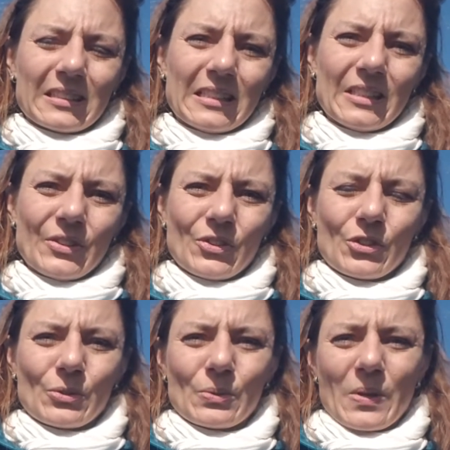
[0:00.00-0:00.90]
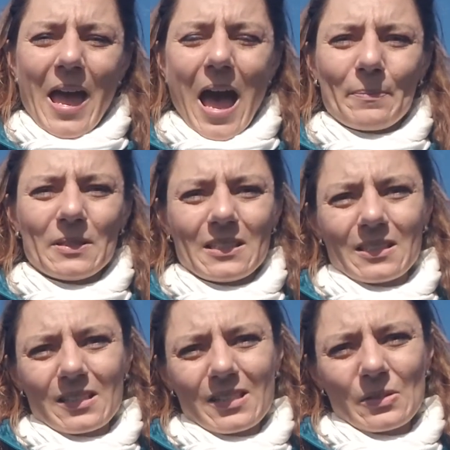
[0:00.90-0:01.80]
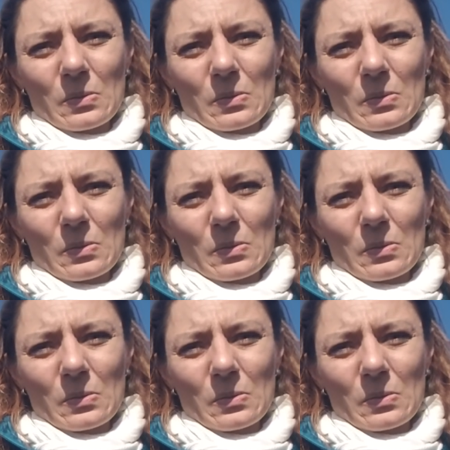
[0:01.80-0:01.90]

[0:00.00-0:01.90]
keys to happiness